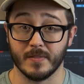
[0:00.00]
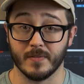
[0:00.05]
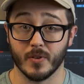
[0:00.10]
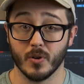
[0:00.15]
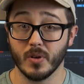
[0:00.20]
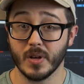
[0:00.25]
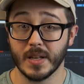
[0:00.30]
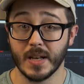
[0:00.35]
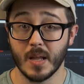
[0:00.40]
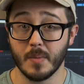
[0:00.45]

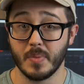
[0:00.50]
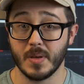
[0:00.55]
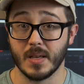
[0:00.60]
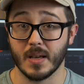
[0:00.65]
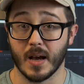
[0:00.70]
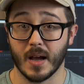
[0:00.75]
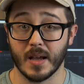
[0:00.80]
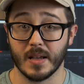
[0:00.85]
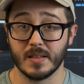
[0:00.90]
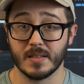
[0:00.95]
Vulkan
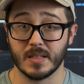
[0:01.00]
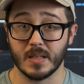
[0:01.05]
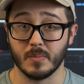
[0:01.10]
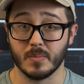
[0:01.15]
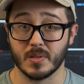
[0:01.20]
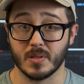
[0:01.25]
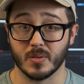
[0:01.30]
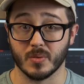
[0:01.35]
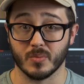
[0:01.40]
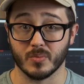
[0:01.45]
API seems
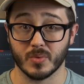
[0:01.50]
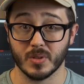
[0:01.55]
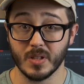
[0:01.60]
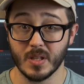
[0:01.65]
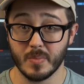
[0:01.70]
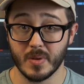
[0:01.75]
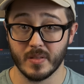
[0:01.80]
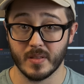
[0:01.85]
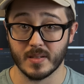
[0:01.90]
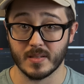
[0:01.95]
to really
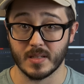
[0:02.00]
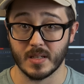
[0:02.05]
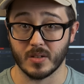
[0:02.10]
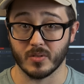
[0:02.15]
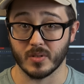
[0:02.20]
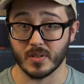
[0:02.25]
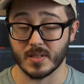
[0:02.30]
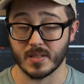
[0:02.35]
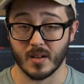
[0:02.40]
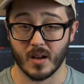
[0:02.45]
be the
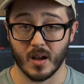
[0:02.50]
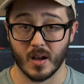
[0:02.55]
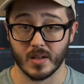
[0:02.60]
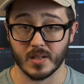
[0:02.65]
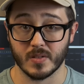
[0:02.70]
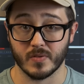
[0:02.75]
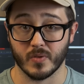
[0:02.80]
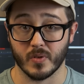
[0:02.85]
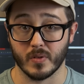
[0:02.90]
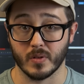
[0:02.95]
secret sauce
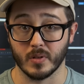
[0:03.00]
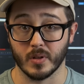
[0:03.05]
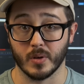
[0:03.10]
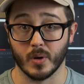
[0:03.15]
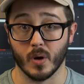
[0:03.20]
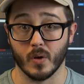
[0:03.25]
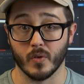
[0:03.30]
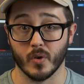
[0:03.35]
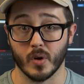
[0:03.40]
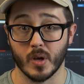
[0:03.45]
for the
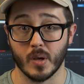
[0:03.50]
Lenovo